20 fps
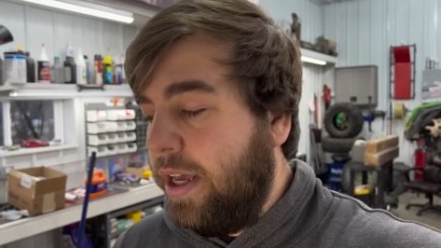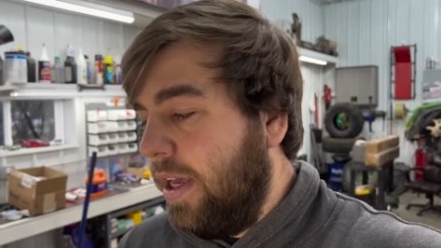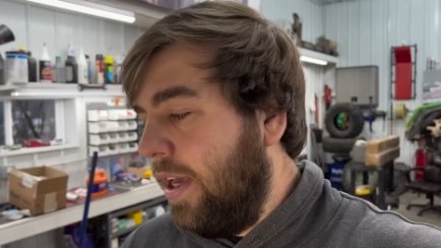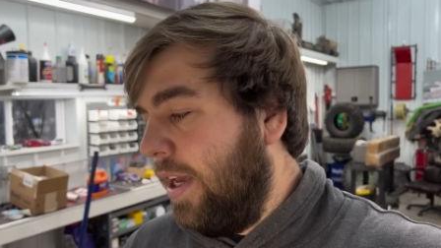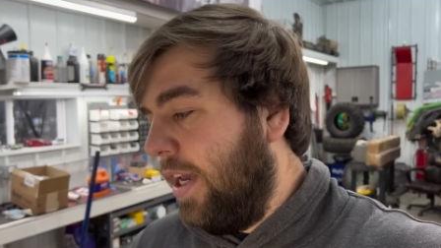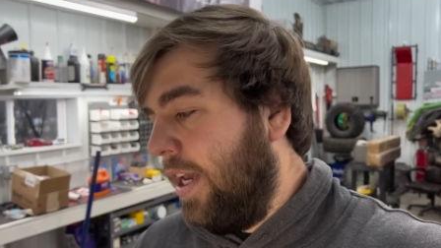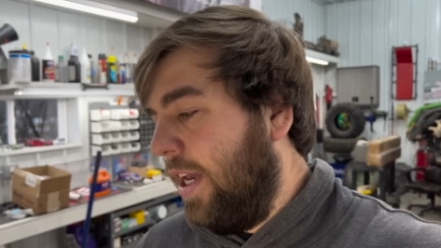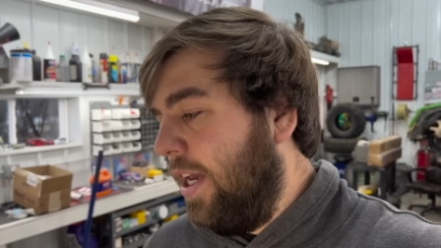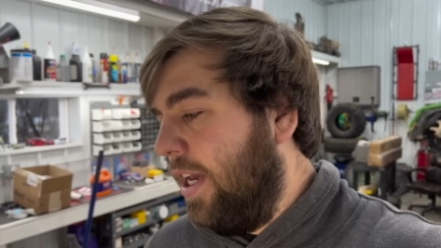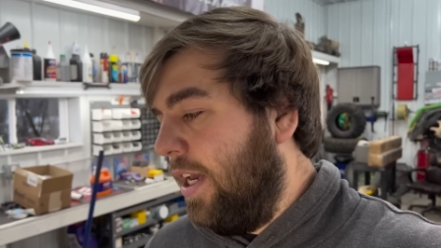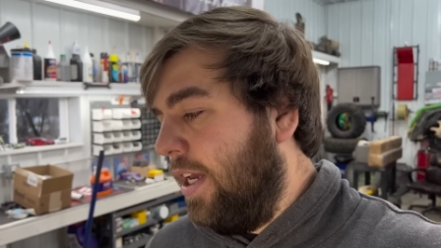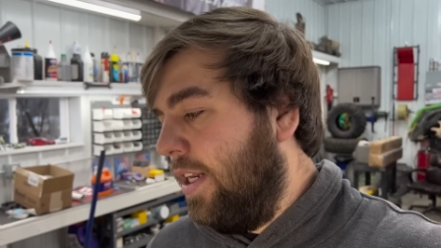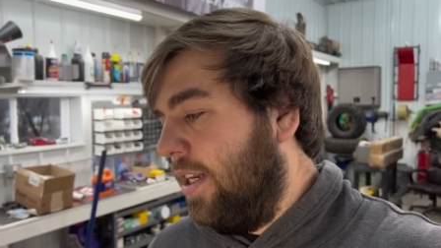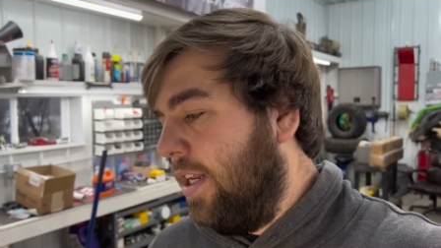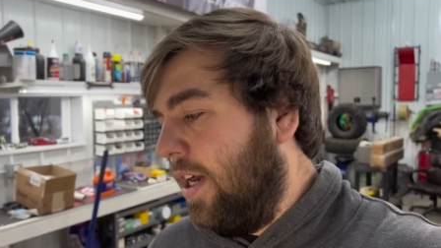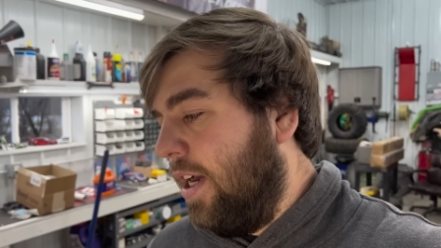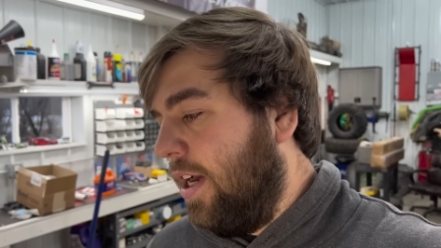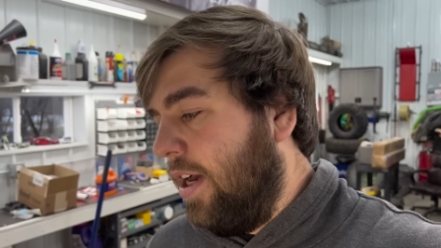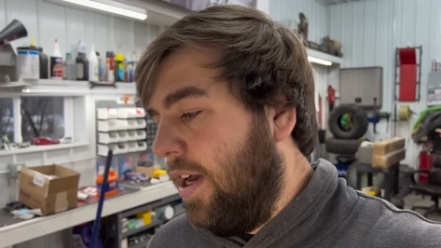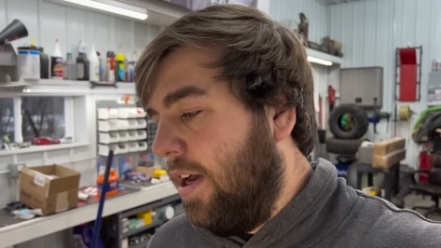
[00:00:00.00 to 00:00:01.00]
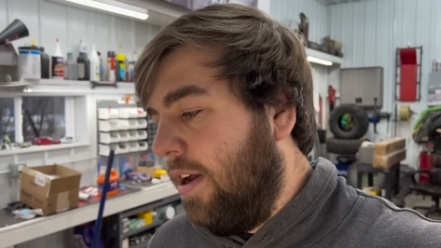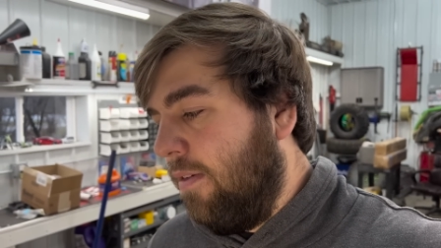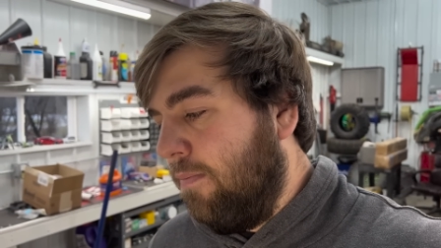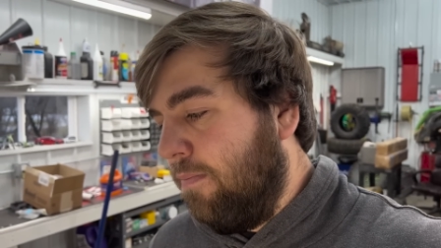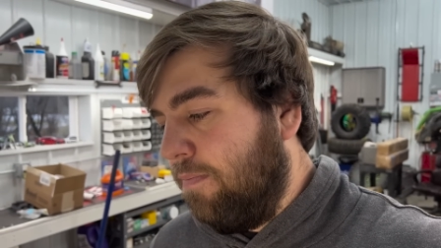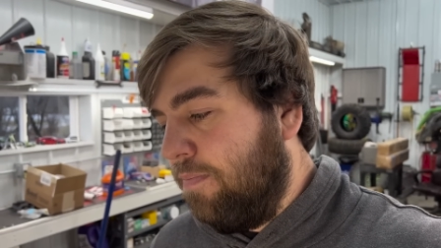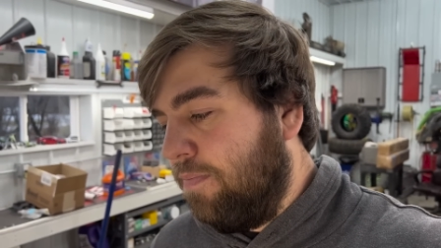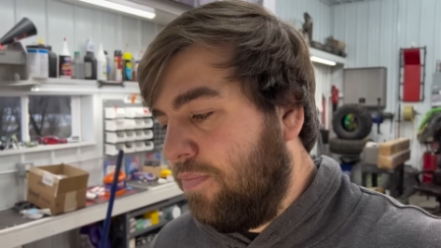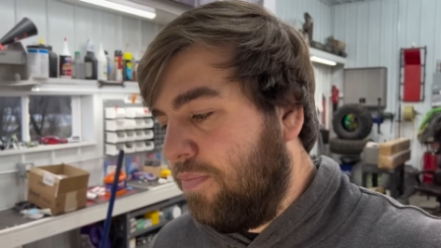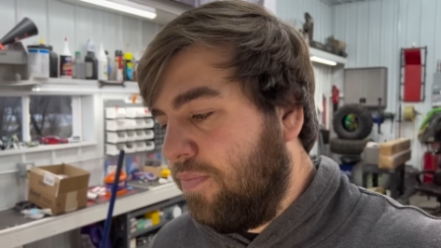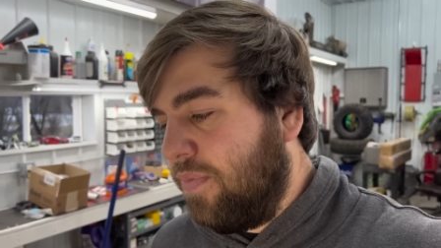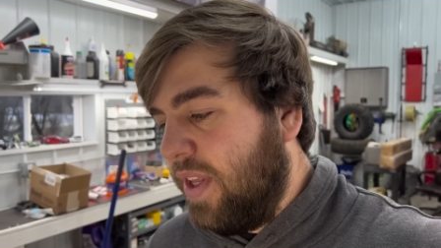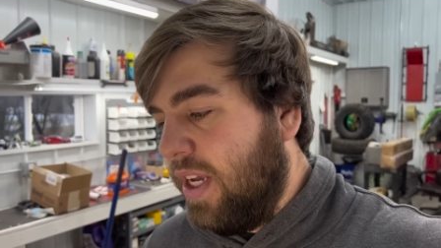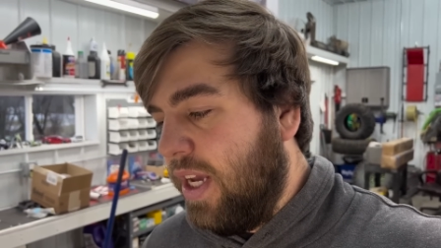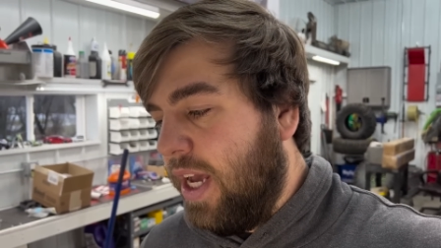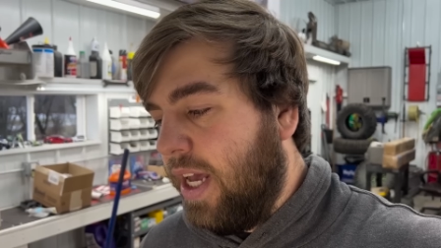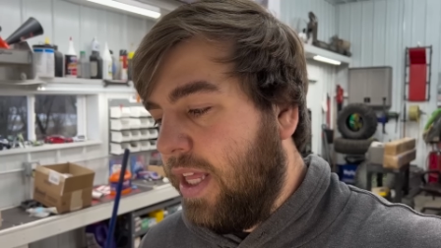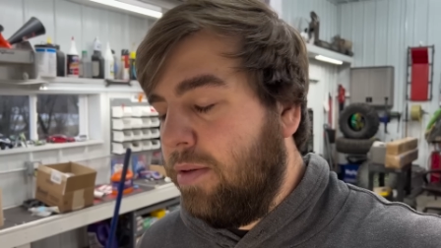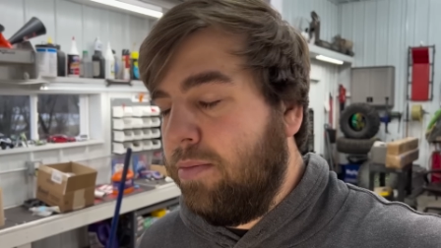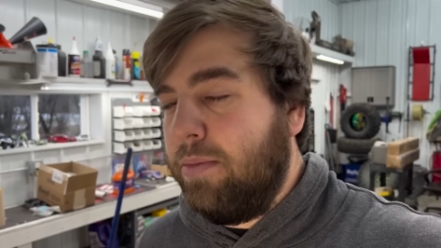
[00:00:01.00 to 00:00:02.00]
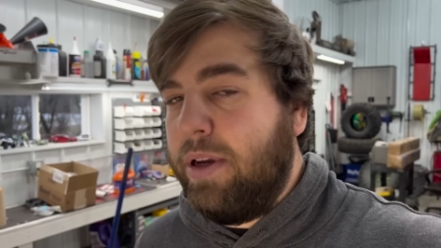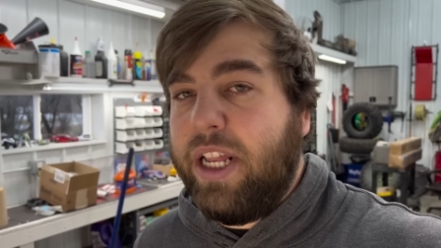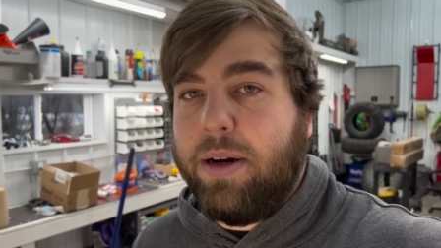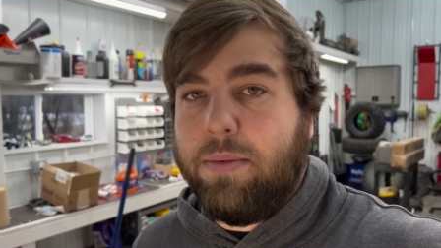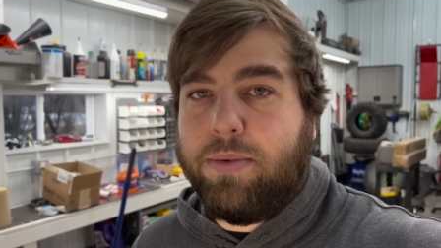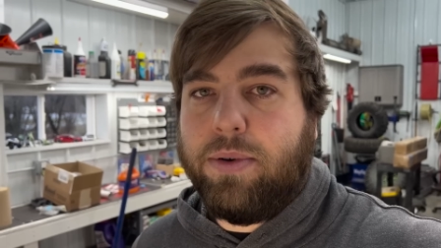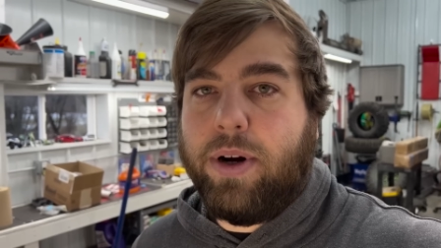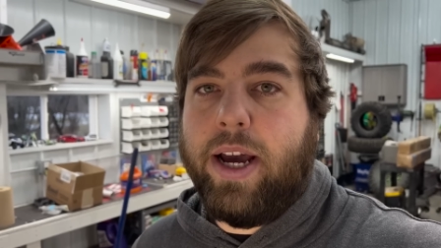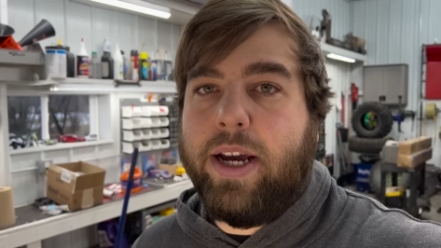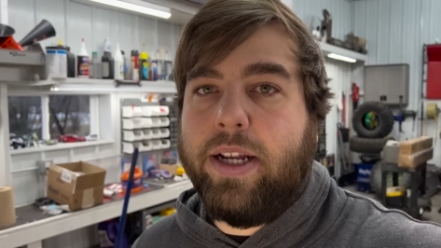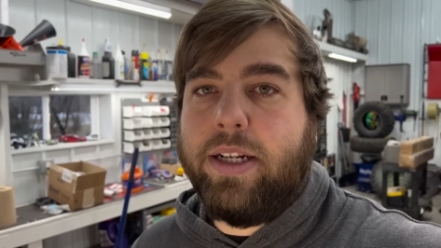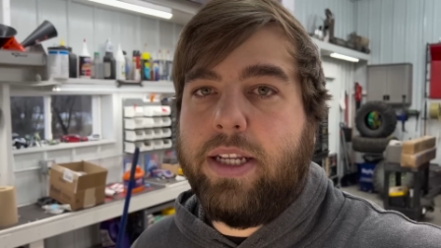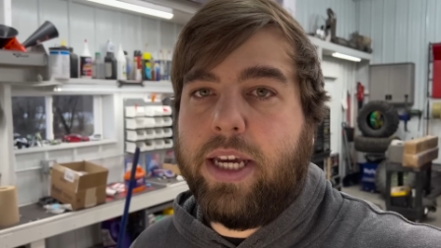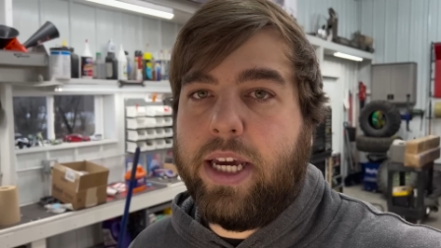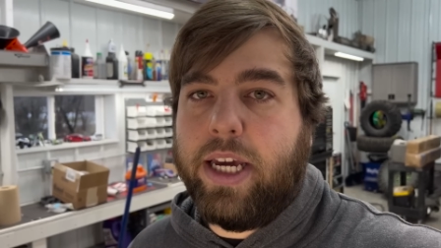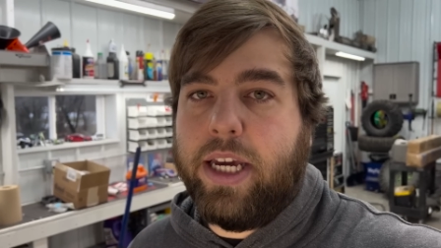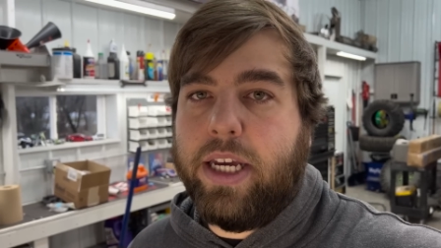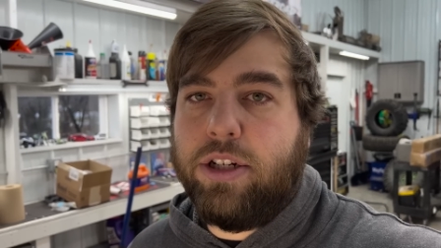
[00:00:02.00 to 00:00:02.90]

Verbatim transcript: And um, on the meetup ride day,